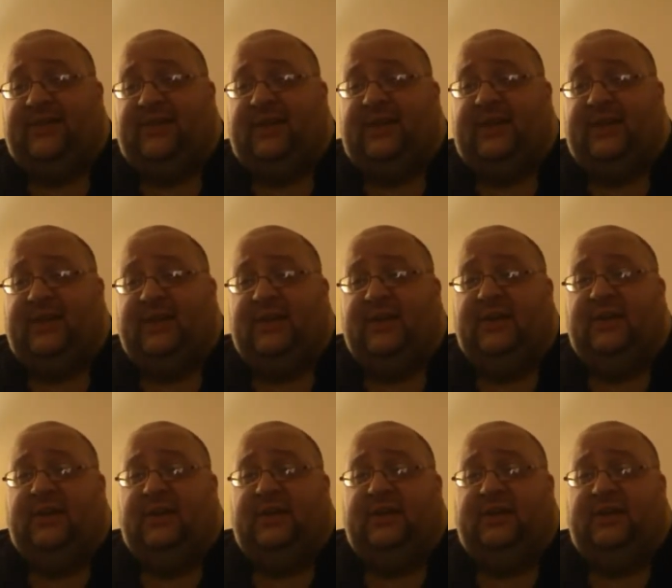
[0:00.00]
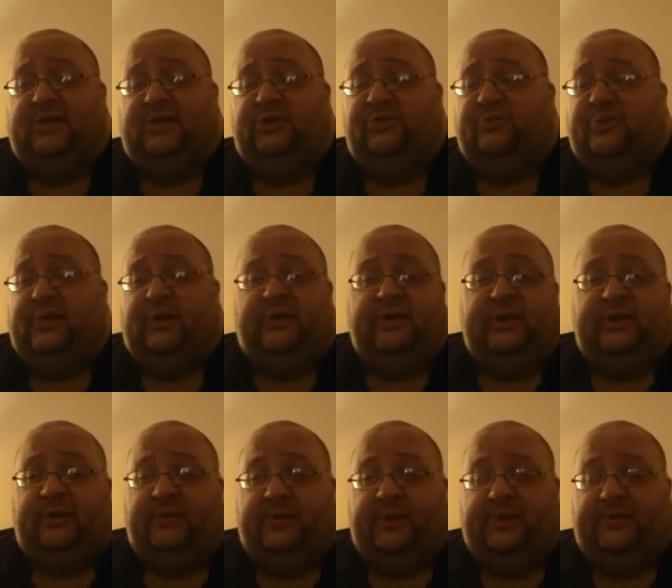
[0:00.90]
think could do well
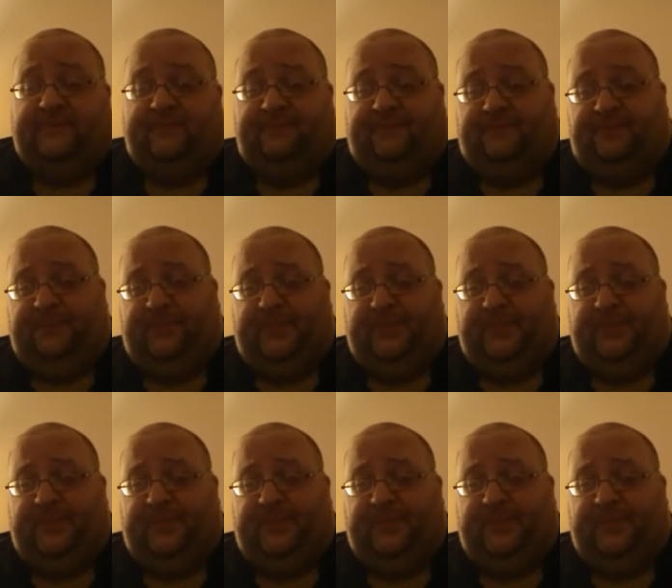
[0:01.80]
anywhere.